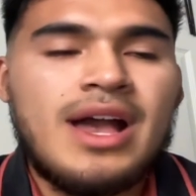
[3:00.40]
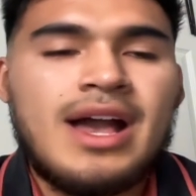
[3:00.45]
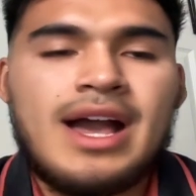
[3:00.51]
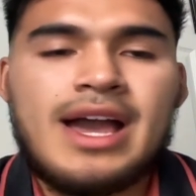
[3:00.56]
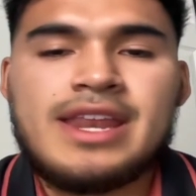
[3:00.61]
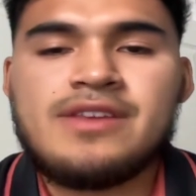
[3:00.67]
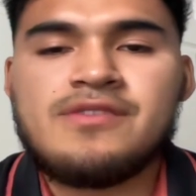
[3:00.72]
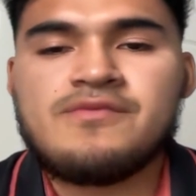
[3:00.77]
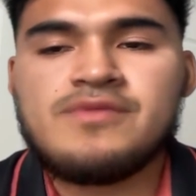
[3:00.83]

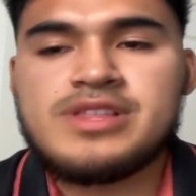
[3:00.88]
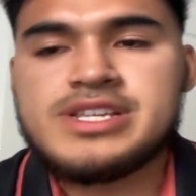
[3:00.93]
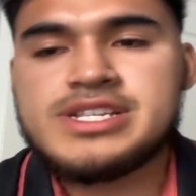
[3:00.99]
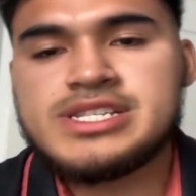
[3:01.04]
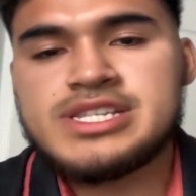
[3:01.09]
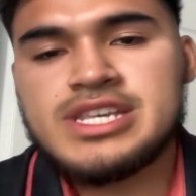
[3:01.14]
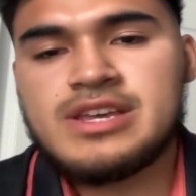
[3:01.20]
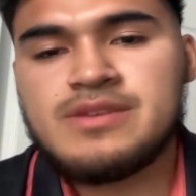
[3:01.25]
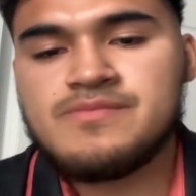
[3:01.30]
I didn't really
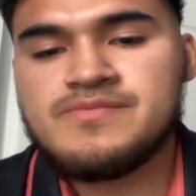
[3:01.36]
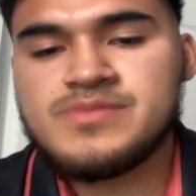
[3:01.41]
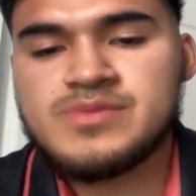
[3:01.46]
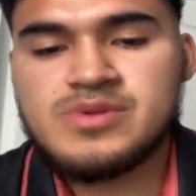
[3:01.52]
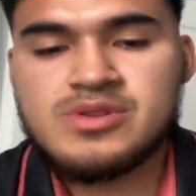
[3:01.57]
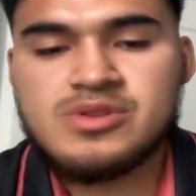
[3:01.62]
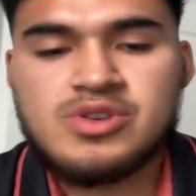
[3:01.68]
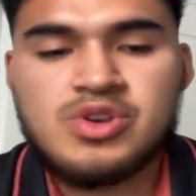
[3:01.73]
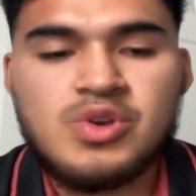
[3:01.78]
see him
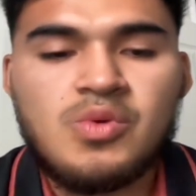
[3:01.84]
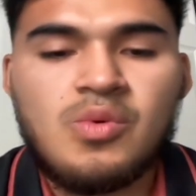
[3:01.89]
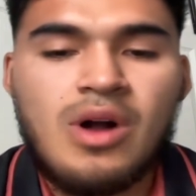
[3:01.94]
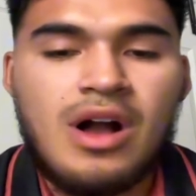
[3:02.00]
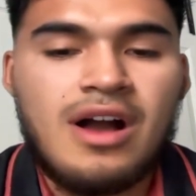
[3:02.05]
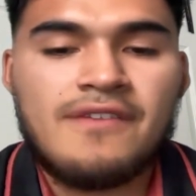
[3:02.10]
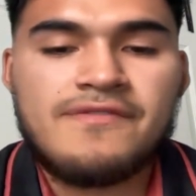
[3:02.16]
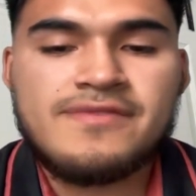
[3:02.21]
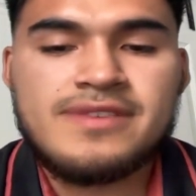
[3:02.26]
too
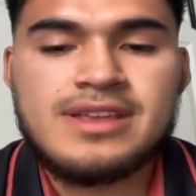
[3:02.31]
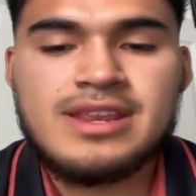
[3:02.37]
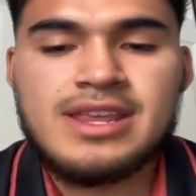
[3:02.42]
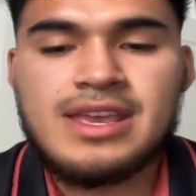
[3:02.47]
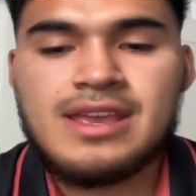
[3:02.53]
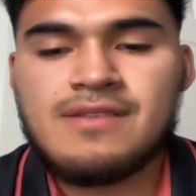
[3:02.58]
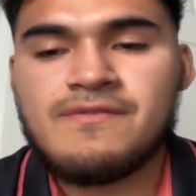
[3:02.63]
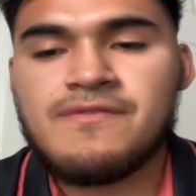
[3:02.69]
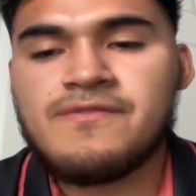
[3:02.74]
often
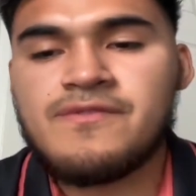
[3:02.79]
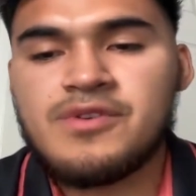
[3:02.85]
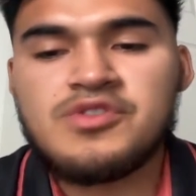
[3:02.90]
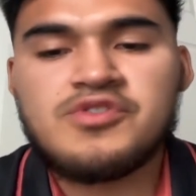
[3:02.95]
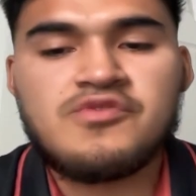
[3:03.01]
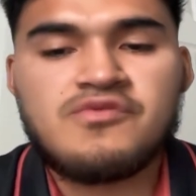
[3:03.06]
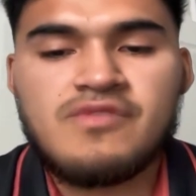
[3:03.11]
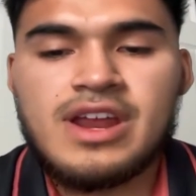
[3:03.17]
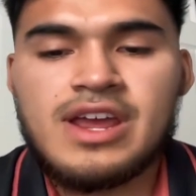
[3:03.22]
in
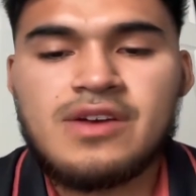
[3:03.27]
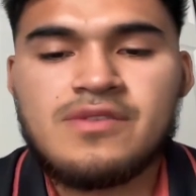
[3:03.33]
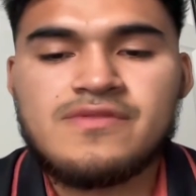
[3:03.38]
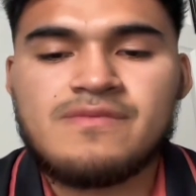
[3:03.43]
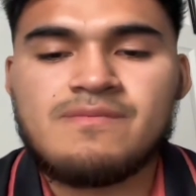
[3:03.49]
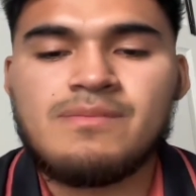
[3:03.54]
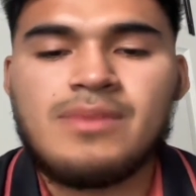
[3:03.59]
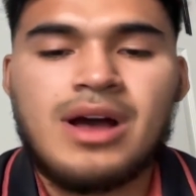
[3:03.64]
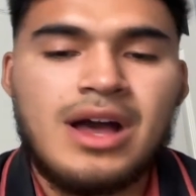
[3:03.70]

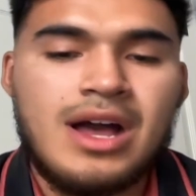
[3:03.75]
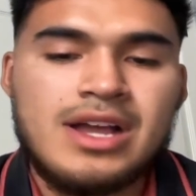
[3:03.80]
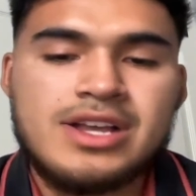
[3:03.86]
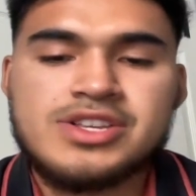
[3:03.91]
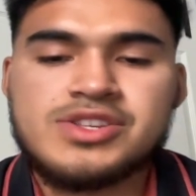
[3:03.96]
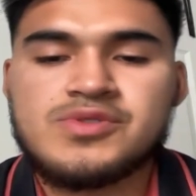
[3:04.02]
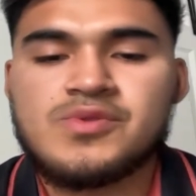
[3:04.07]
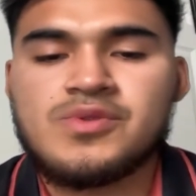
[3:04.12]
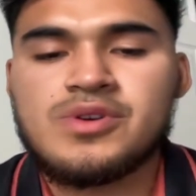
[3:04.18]
first-round
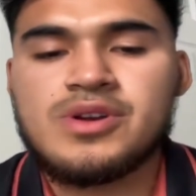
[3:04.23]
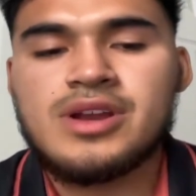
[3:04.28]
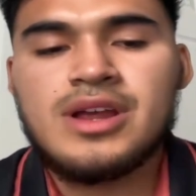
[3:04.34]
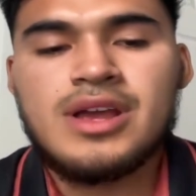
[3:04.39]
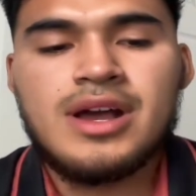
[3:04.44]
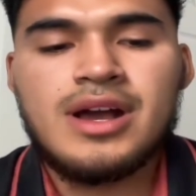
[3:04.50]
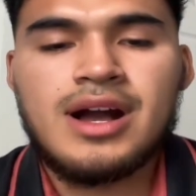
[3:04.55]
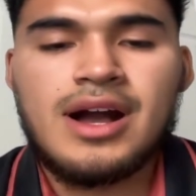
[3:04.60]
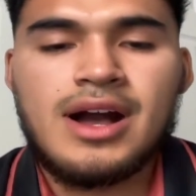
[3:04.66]
mocks or
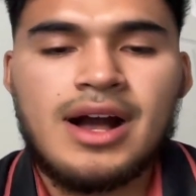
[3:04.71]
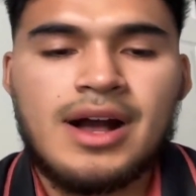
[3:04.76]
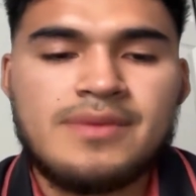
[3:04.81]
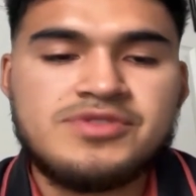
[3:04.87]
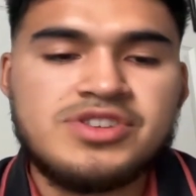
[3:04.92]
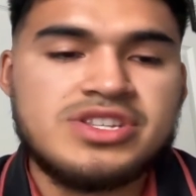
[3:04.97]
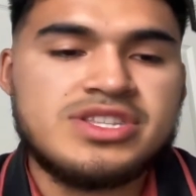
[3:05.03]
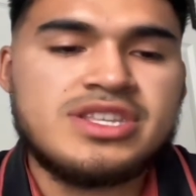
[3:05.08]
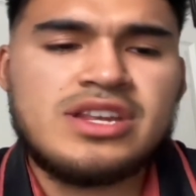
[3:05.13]

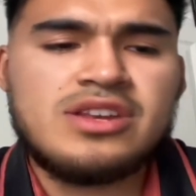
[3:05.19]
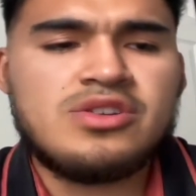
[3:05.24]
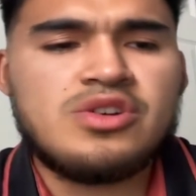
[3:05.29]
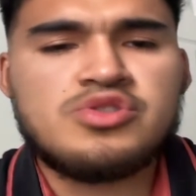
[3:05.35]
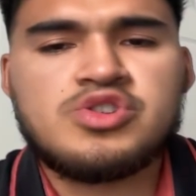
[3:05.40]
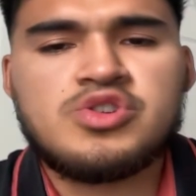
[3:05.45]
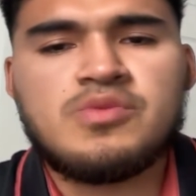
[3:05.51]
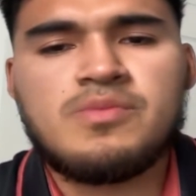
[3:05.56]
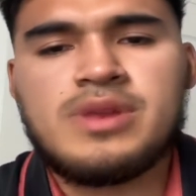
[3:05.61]
just didn't know
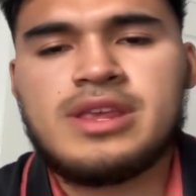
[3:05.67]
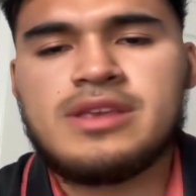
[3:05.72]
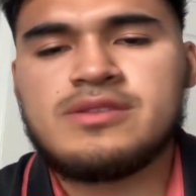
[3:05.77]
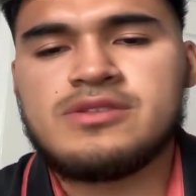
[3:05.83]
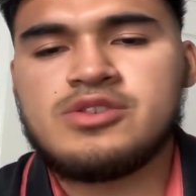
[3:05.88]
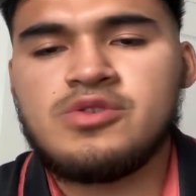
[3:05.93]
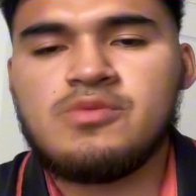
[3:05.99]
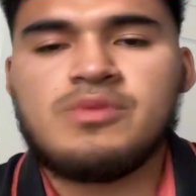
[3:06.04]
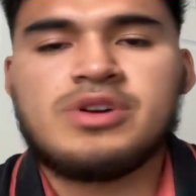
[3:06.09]

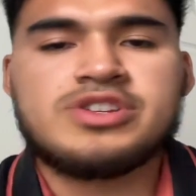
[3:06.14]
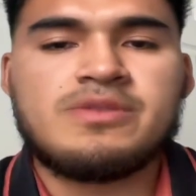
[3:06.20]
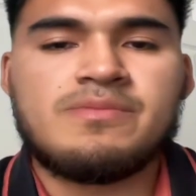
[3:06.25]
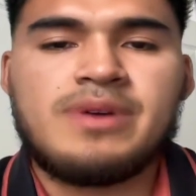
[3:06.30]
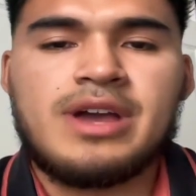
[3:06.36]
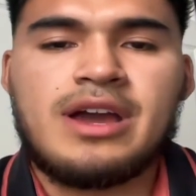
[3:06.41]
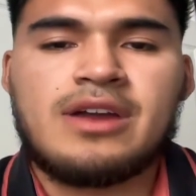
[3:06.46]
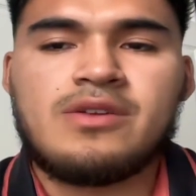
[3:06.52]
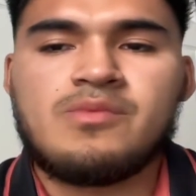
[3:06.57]
too much
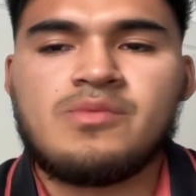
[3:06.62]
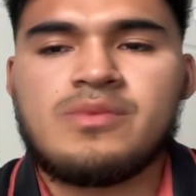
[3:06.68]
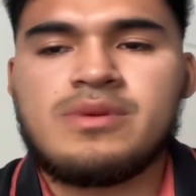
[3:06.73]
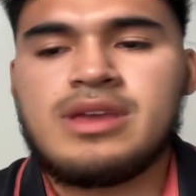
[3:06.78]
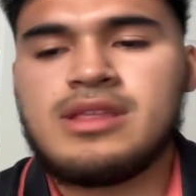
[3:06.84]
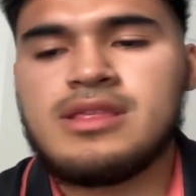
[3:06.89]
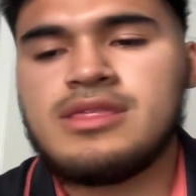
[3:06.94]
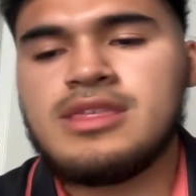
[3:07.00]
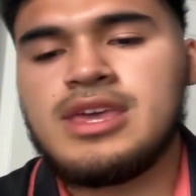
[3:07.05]
about him
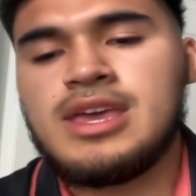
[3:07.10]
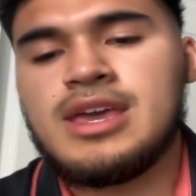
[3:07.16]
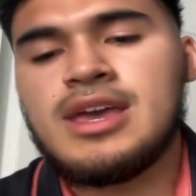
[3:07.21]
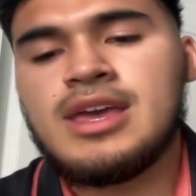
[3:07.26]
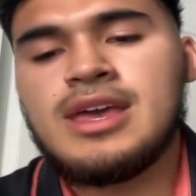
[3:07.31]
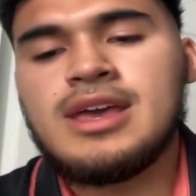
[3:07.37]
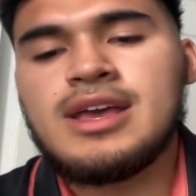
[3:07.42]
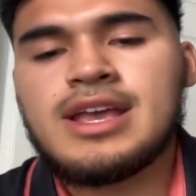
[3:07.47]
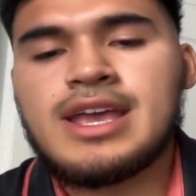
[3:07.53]
in the
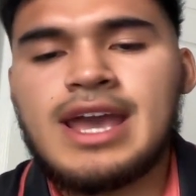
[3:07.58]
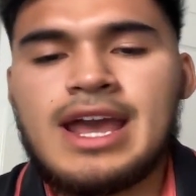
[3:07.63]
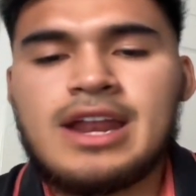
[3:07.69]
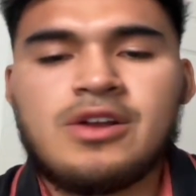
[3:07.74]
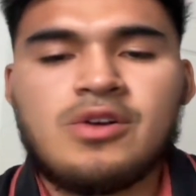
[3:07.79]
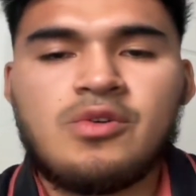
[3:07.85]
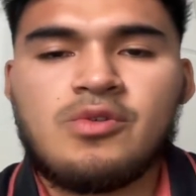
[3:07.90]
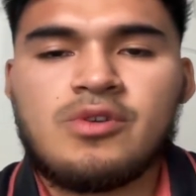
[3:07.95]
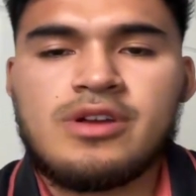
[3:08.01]

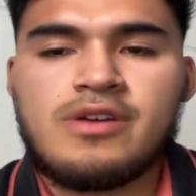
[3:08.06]
category